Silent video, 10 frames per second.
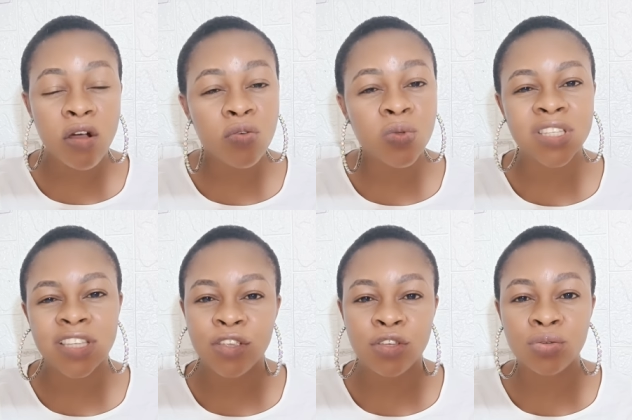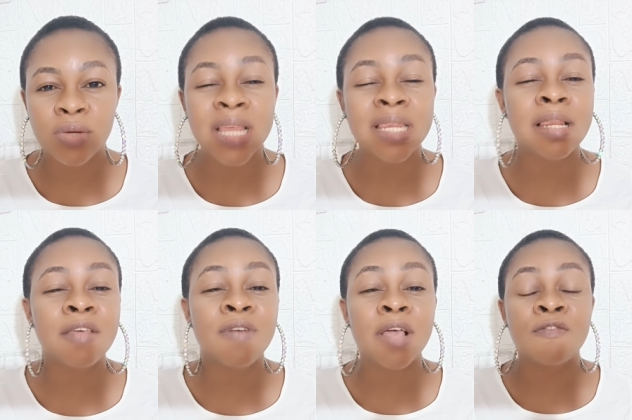God will see you through and
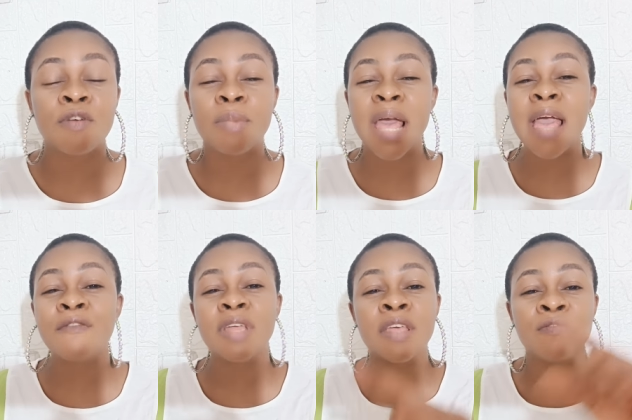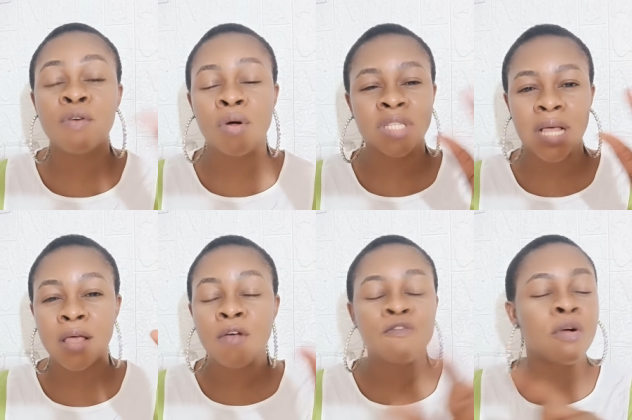deliver you from every evil altar,
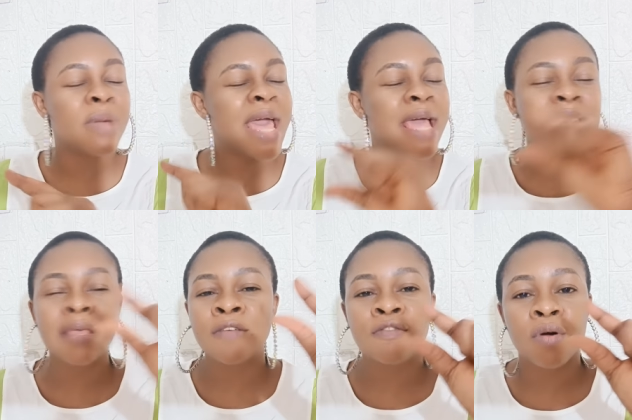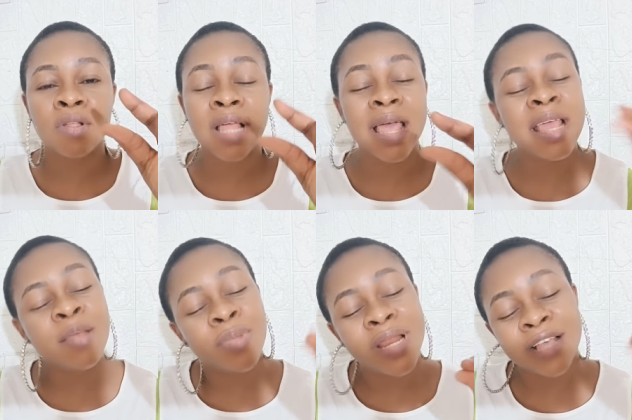from any evil altar
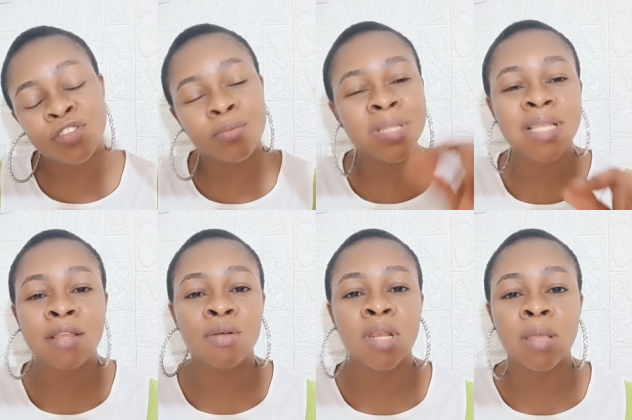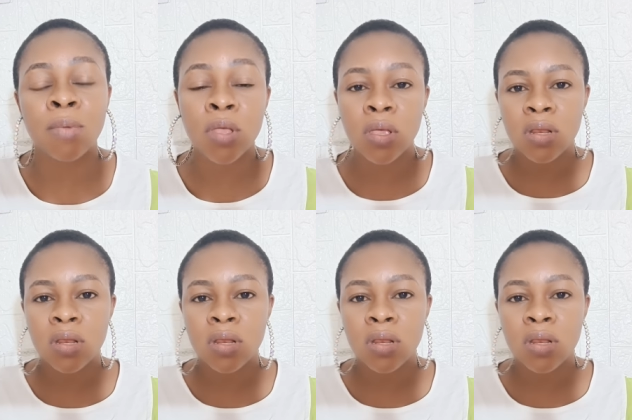anybody has submitted your name.